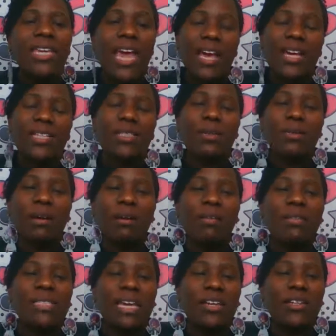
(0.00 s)
Yeah, so
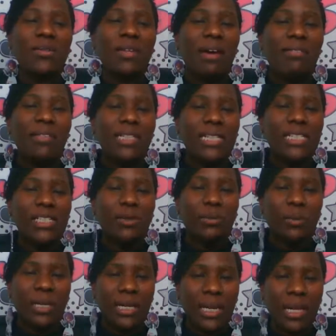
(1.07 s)
Terry was saying you definitely need to
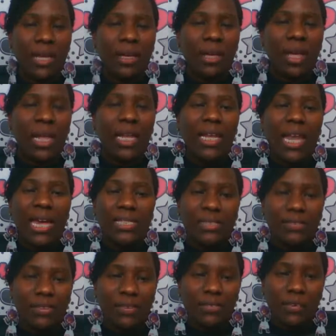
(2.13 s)
read it.
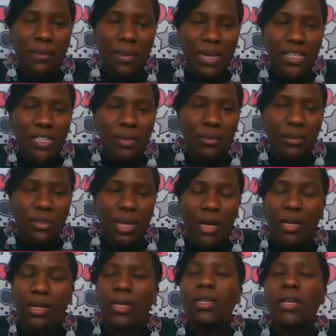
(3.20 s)
Lots of information was
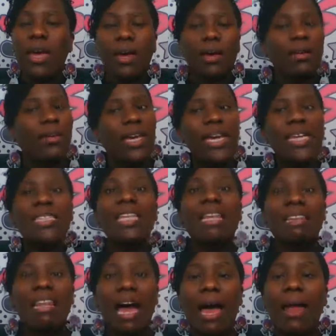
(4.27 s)
on it. Yeah, it's
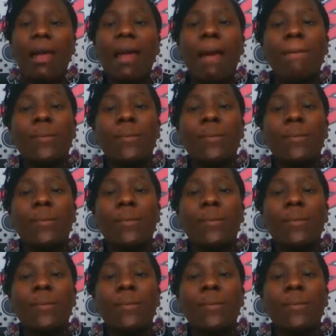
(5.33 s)
a lot.